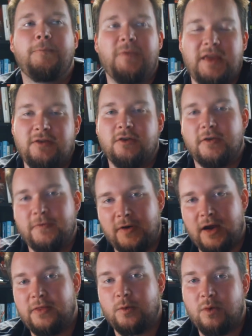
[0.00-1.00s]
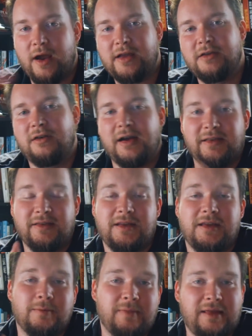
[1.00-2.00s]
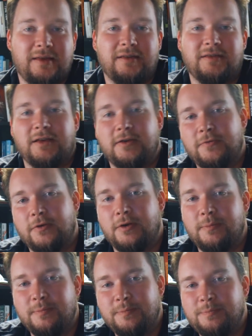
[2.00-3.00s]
He's got to find the right clients that he can make that sale from.